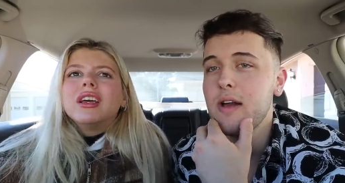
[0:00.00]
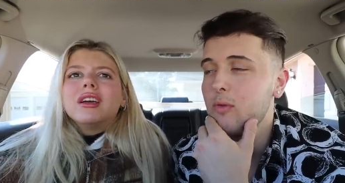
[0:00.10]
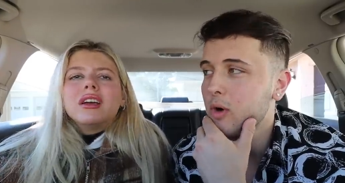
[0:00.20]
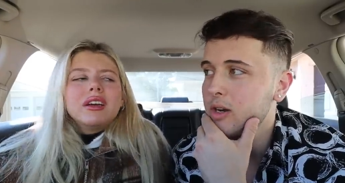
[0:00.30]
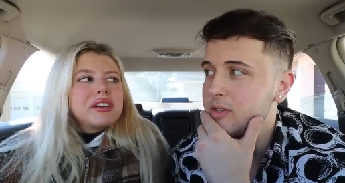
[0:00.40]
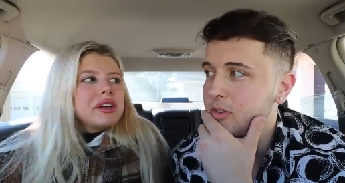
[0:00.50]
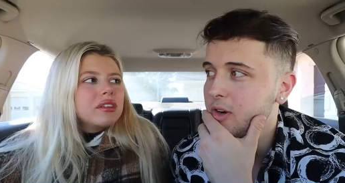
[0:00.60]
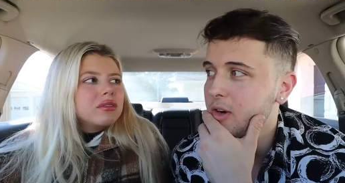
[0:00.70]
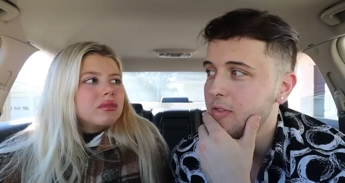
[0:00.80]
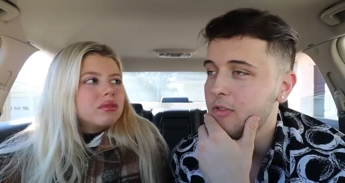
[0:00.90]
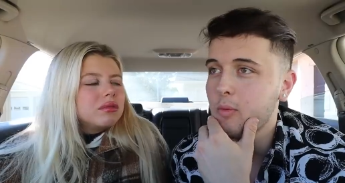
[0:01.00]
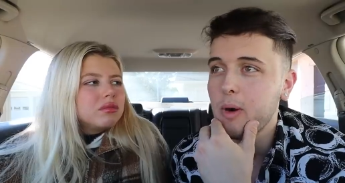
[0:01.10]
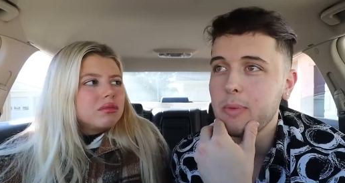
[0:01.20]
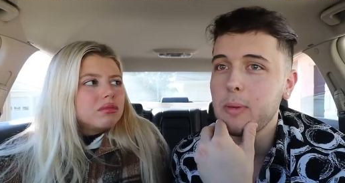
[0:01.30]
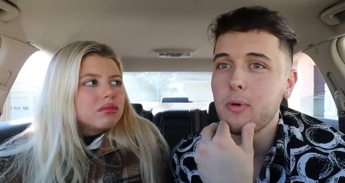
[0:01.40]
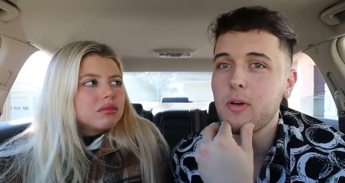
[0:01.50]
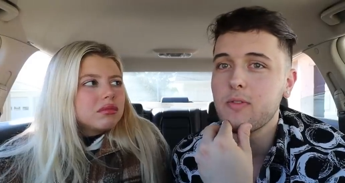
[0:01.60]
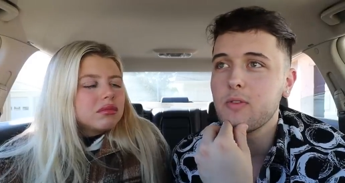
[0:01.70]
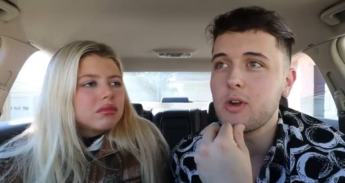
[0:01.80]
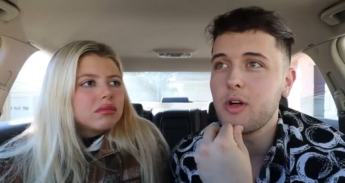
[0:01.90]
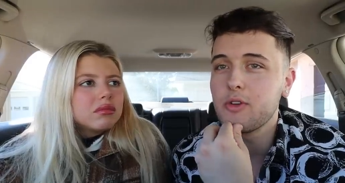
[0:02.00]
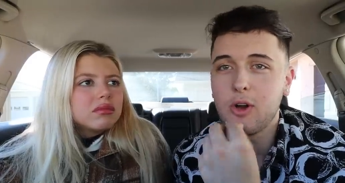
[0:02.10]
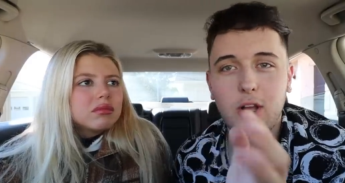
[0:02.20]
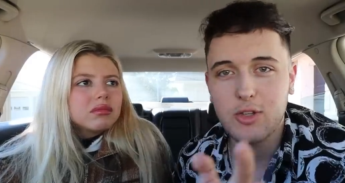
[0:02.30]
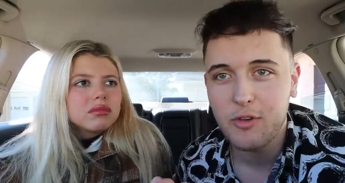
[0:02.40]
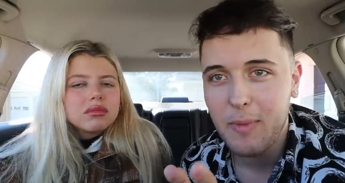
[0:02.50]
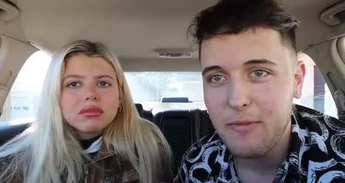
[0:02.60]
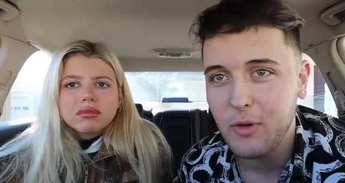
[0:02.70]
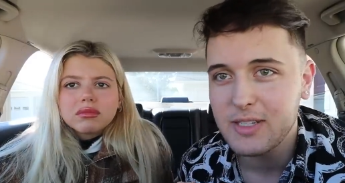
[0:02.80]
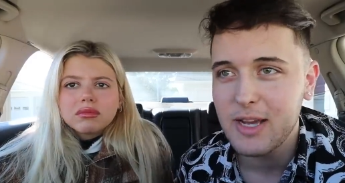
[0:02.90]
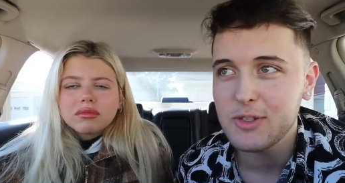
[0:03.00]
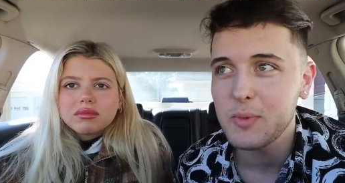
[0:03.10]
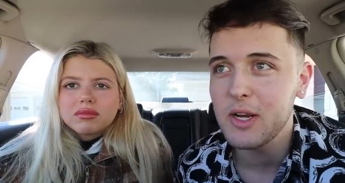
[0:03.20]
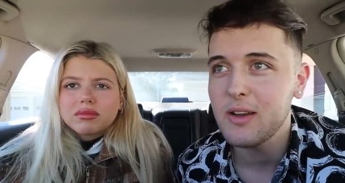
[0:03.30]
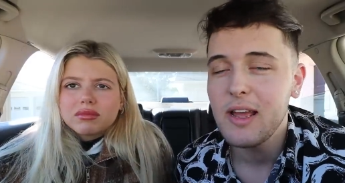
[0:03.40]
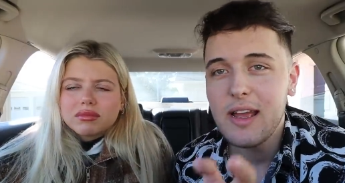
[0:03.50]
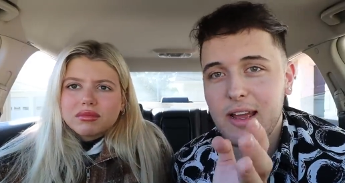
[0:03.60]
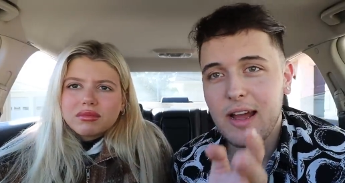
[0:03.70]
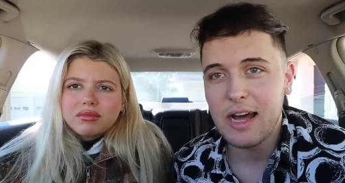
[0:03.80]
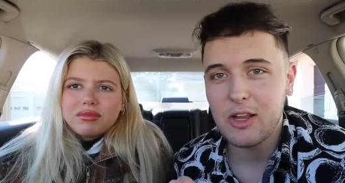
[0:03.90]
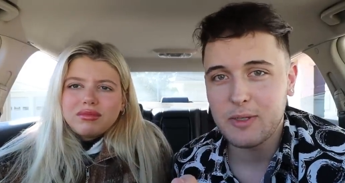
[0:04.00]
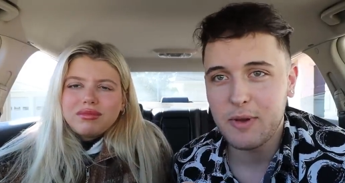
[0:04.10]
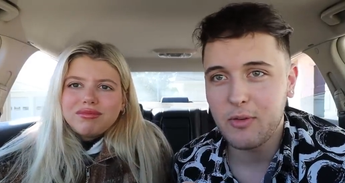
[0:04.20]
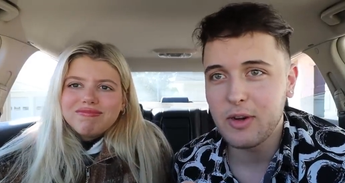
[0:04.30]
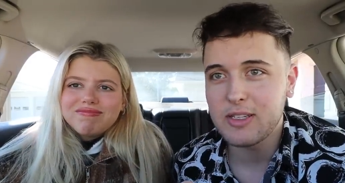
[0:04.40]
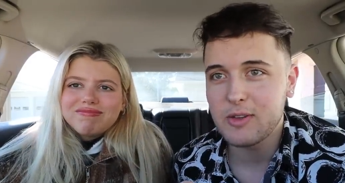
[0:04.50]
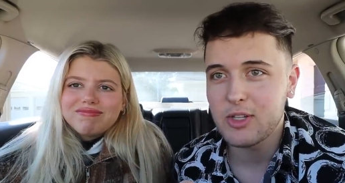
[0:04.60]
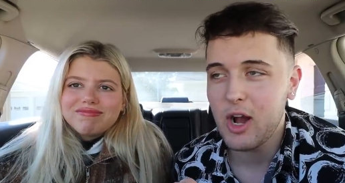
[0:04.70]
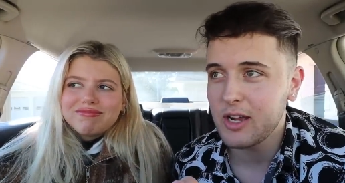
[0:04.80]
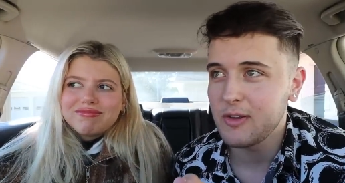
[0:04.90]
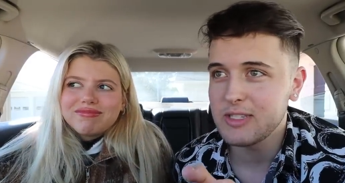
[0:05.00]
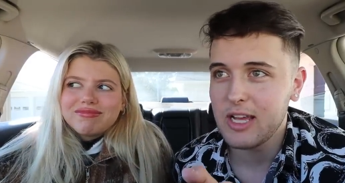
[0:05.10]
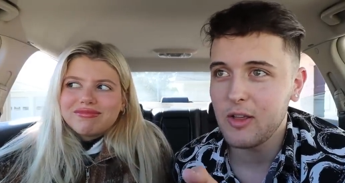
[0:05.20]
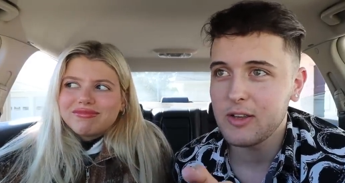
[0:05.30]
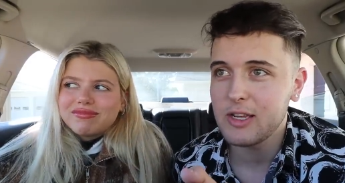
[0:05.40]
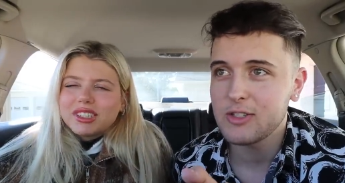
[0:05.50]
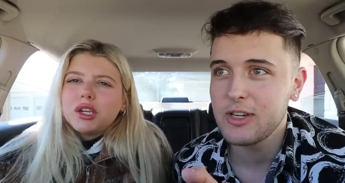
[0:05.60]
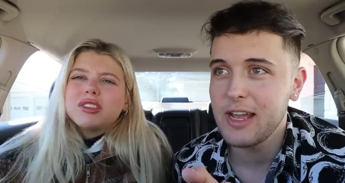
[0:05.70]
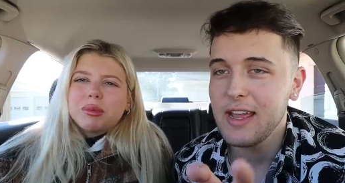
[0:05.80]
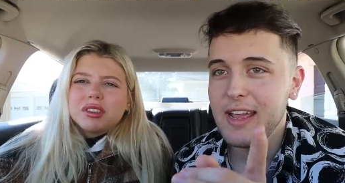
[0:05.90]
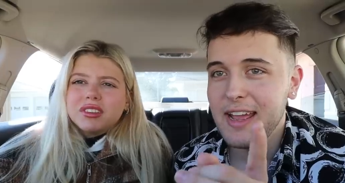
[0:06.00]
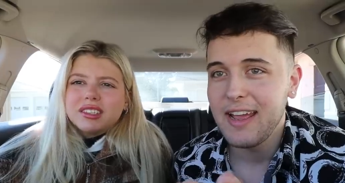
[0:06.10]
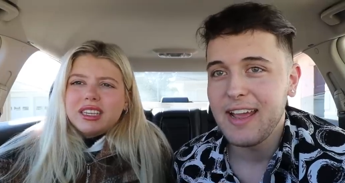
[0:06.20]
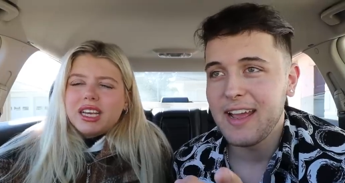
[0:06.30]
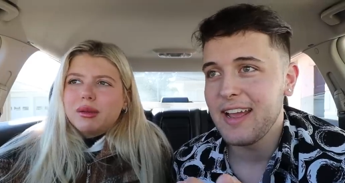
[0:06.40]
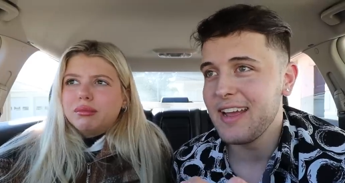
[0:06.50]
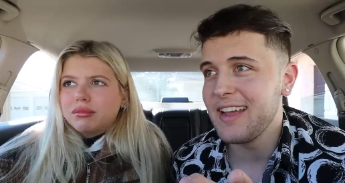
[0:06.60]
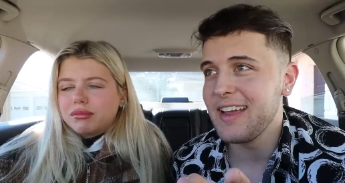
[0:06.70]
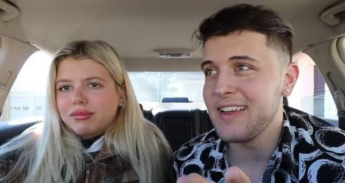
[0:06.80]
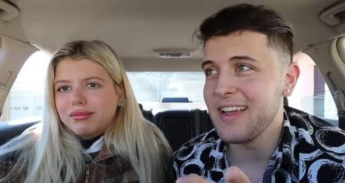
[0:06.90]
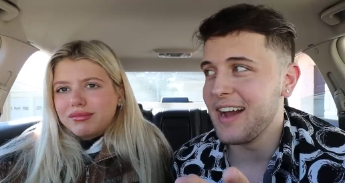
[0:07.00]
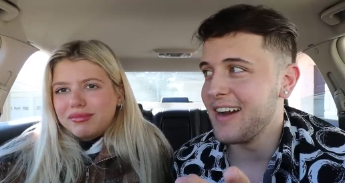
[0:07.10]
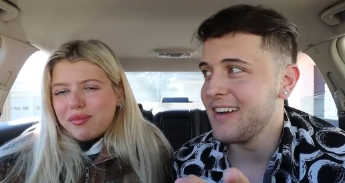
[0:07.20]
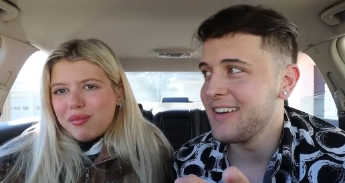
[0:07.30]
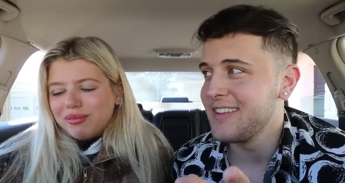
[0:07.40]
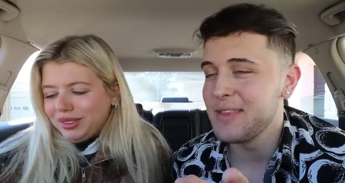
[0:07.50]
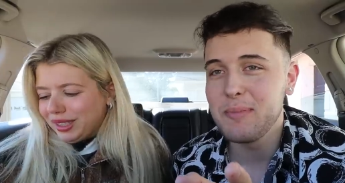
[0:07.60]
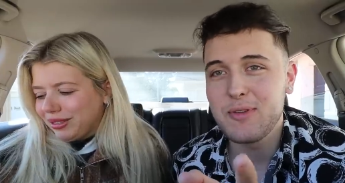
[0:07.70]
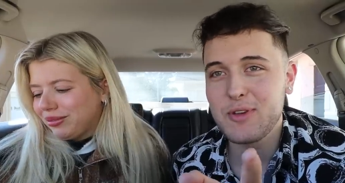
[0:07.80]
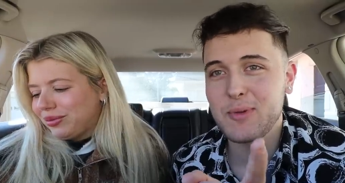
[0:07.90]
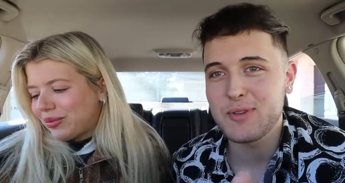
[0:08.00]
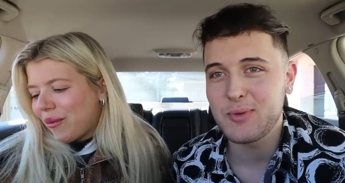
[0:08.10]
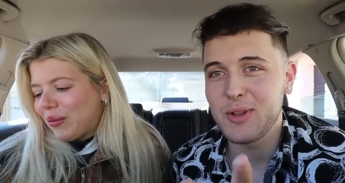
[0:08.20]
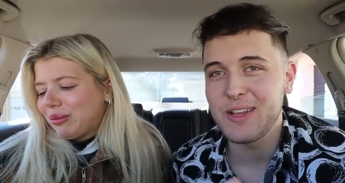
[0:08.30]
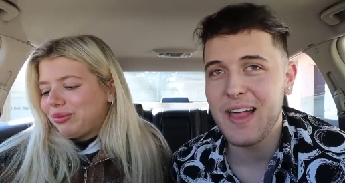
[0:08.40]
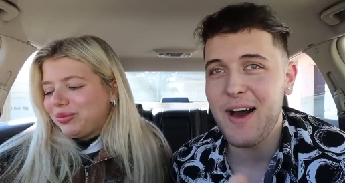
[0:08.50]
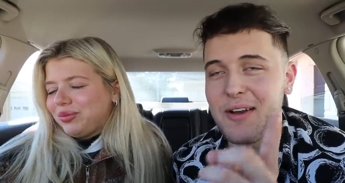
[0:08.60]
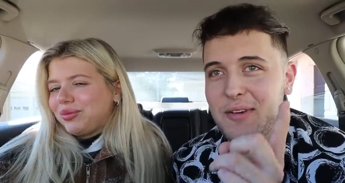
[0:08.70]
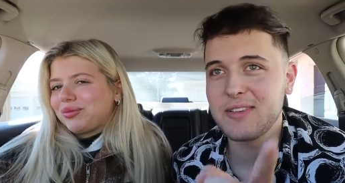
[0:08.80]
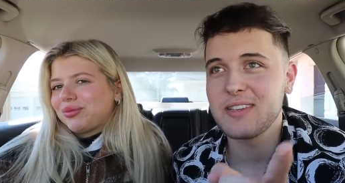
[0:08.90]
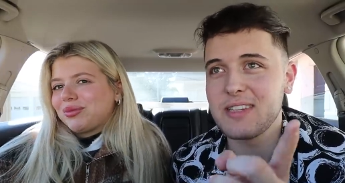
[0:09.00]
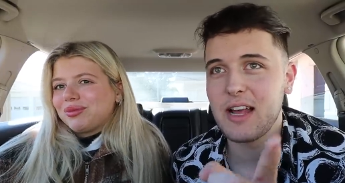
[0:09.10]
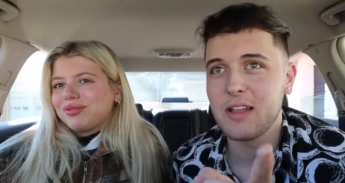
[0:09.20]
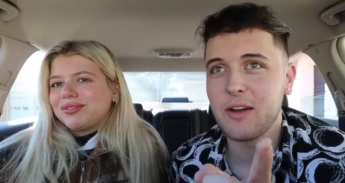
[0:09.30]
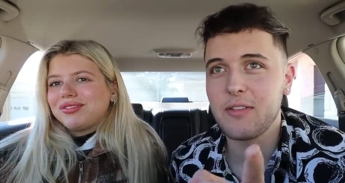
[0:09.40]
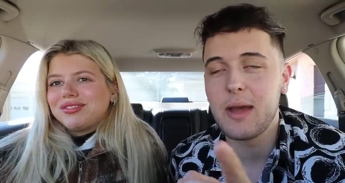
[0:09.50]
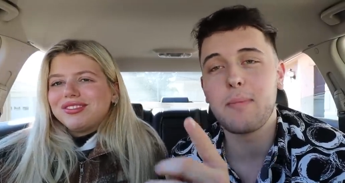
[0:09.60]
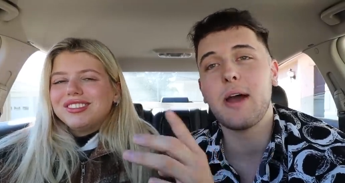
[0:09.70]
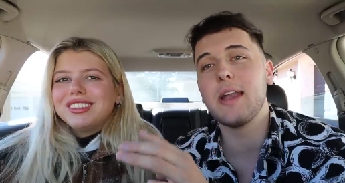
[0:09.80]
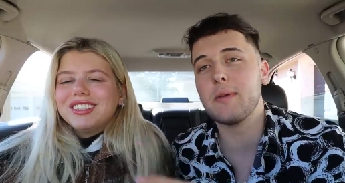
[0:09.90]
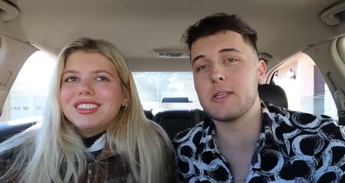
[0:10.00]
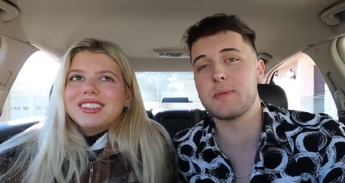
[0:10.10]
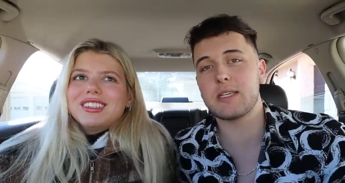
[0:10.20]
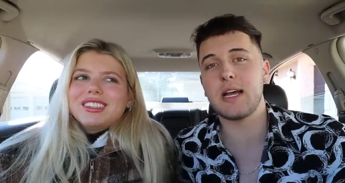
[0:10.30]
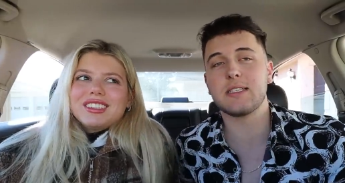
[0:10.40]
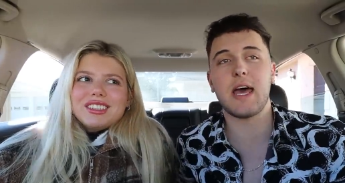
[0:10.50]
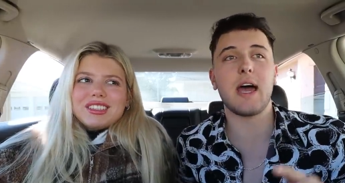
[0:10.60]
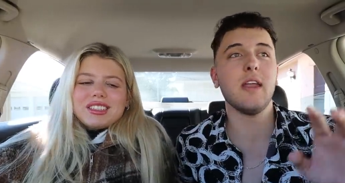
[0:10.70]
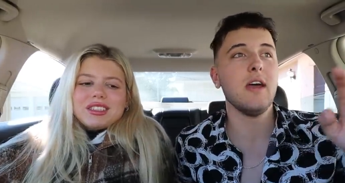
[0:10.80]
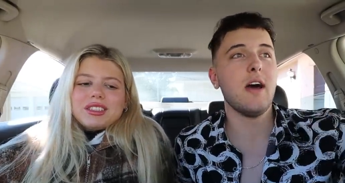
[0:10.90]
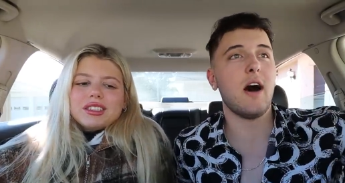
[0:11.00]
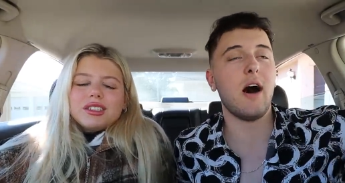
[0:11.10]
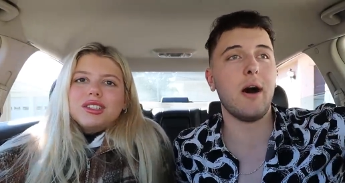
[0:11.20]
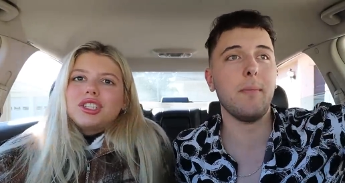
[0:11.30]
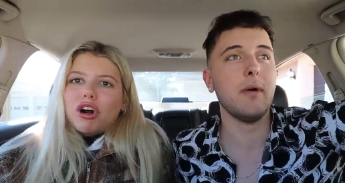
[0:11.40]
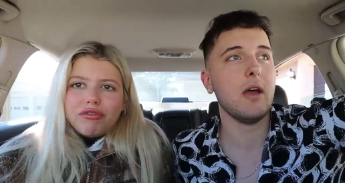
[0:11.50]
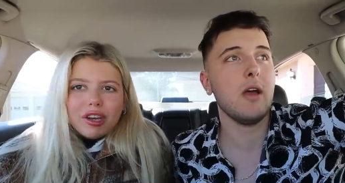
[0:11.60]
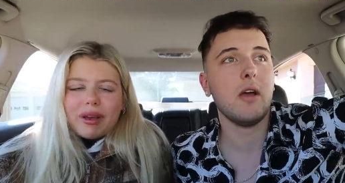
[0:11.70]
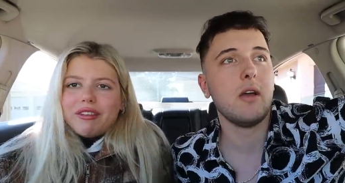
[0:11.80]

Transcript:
Speaker 1: have words for for what people have gone through. Also, if my voice sounds weird, I lost my voice. I was talking. I was yelling yesterday. It was up
Speaker 2: till six a.m.
Speaker 1: Yeah, the music was really loud and I was yelling over that. But anyways, besides that, um, don't
Speaker 2: feel